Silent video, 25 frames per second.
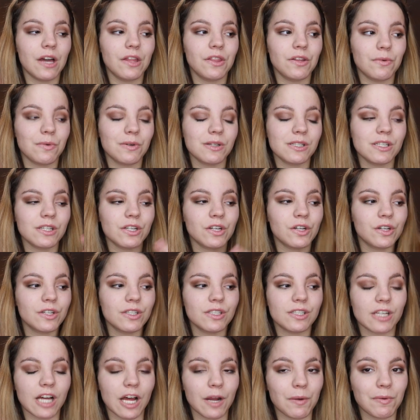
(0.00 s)
and there wasn't a
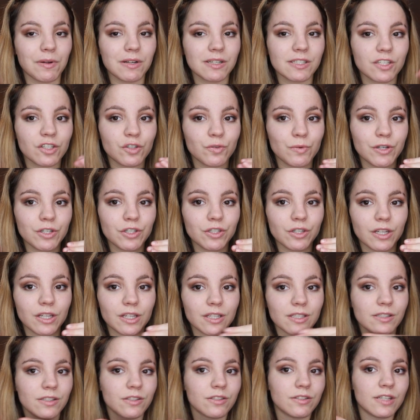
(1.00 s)
good sidewalk situation, like
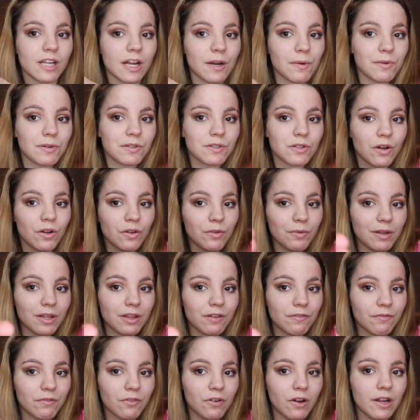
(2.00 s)
the sidewalk's all the way at
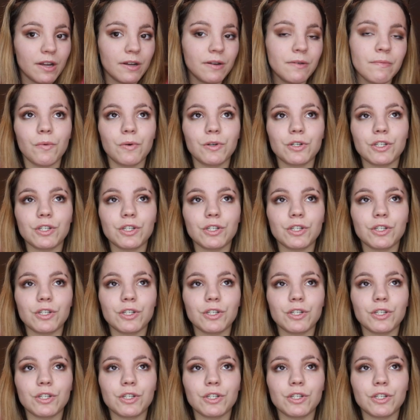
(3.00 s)
the front,